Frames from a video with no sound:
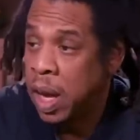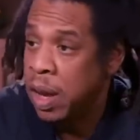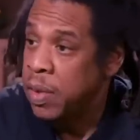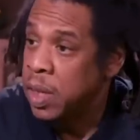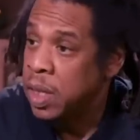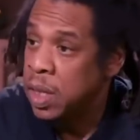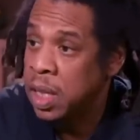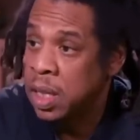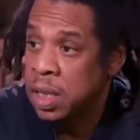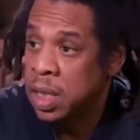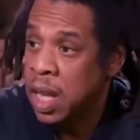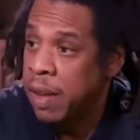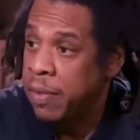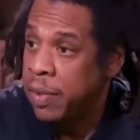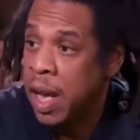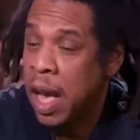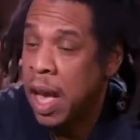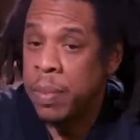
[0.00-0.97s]
and they even
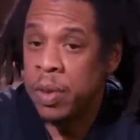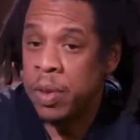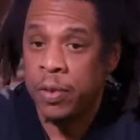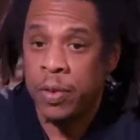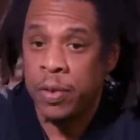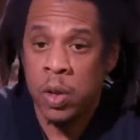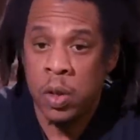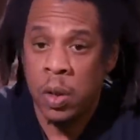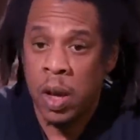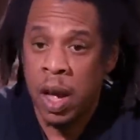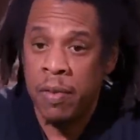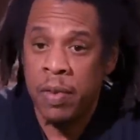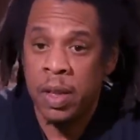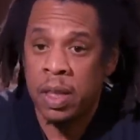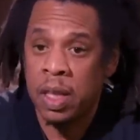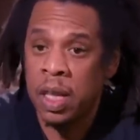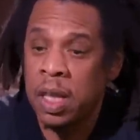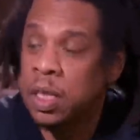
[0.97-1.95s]
paid Rachel Roy to play her
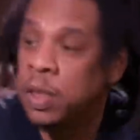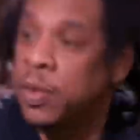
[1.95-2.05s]
role in